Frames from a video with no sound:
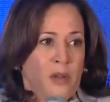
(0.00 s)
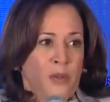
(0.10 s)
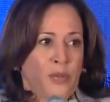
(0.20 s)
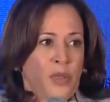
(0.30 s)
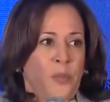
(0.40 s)

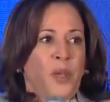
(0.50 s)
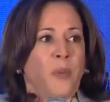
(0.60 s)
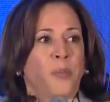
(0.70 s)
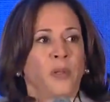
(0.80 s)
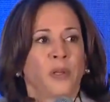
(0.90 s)
for the
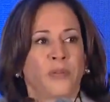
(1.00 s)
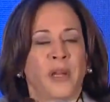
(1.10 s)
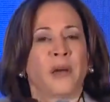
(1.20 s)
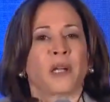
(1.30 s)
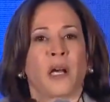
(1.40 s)
people of
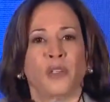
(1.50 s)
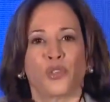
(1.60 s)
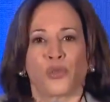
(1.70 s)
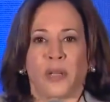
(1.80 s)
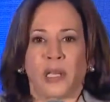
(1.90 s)
our
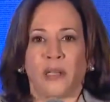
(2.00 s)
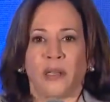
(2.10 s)
country.